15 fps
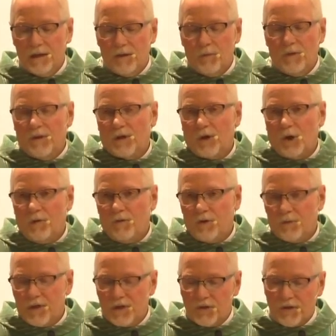With the COVID
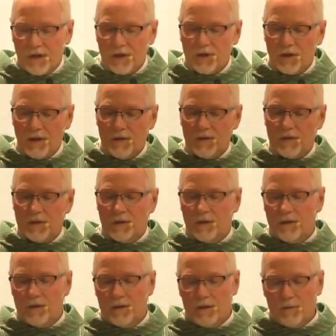
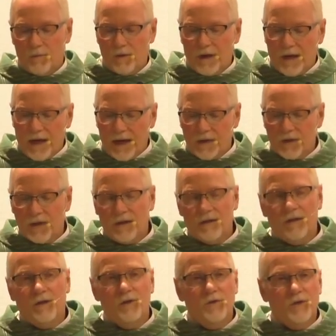restrictions, we're asking
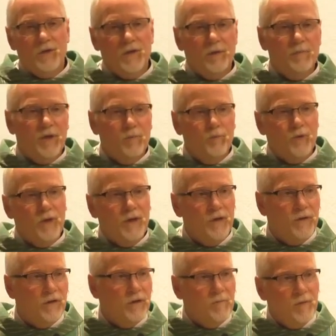that you just simply bring
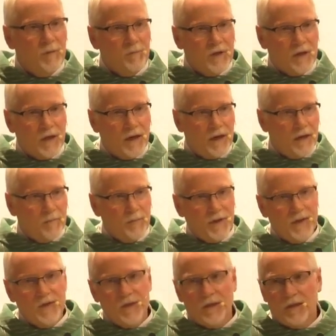your commitment card and
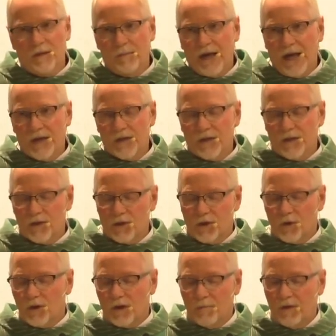place it in the baskets as
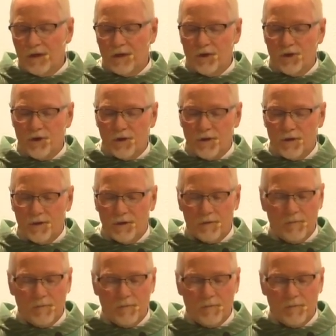you come into church.